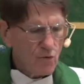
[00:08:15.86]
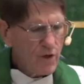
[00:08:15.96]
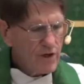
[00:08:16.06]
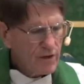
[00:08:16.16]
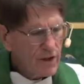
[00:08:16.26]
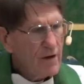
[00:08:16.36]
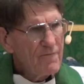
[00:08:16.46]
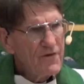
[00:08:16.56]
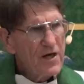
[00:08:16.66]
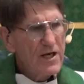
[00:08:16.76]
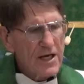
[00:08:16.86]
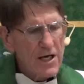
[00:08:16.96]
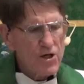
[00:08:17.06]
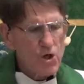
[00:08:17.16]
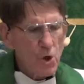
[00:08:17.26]
we are comforted
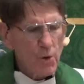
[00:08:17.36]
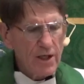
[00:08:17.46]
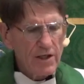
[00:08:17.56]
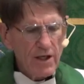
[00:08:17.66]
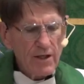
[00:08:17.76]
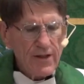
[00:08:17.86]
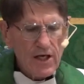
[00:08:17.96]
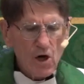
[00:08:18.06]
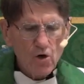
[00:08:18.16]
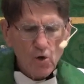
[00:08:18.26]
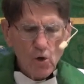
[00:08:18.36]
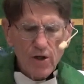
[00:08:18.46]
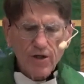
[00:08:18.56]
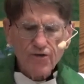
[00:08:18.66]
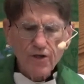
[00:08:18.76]
in knowing that our
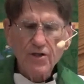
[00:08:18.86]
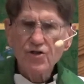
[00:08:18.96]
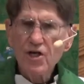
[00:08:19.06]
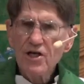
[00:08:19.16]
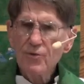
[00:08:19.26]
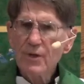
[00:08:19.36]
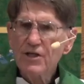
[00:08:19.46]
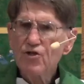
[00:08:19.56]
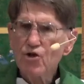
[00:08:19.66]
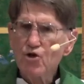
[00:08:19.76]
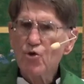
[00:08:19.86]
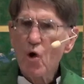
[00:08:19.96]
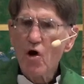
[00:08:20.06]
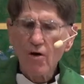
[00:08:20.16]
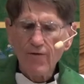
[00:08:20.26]
Lord is continuing to do
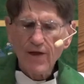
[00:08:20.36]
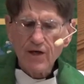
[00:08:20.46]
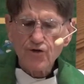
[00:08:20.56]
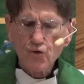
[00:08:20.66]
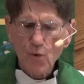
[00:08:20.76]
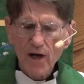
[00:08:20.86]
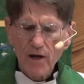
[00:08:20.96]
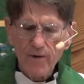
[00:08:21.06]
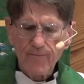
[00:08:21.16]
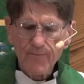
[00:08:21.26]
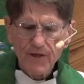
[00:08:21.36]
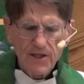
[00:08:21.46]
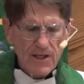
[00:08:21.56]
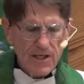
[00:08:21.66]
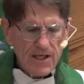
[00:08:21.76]
all things well.
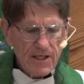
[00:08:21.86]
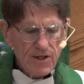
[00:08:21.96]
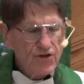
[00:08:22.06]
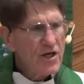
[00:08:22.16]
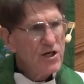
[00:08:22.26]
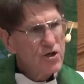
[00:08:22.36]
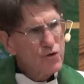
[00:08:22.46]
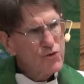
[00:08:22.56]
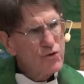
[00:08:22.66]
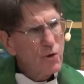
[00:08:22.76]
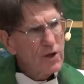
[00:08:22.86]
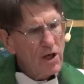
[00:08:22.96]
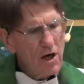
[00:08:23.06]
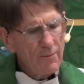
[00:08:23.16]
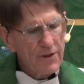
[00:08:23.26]
He continues to
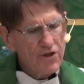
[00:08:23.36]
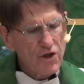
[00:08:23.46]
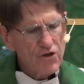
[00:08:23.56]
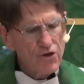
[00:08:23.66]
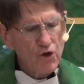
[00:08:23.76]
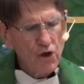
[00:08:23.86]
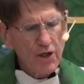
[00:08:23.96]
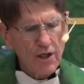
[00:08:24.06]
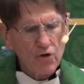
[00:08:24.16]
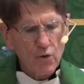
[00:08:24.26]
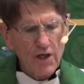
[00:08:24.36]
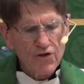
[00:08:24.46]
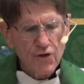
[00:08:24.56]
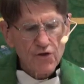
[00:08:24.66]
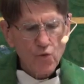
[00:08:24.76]
accomplish his good and
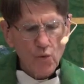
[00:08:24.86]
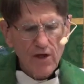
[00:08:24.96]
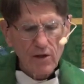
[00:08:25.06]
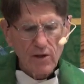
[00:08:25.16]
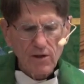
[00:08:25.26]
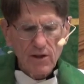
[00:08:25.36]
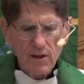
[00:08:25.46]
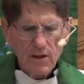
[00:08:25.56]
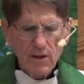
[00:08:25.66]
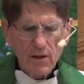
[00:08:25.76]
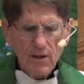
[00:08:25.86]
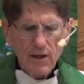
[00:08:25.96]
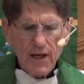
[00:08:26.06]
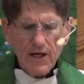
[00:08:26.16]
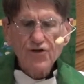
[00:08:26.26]
gracious will
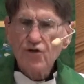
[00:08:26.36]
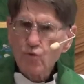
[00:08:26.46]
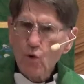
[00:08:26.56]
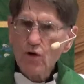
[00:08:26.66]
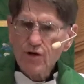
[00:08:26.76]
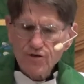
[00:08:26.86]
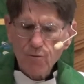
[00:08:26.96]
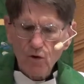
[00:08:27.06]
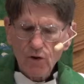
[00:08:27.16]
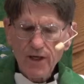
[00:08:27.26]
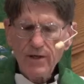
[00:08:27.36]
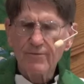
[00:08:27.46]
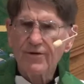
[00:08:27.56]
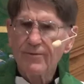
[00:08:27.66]
as his words proclaim.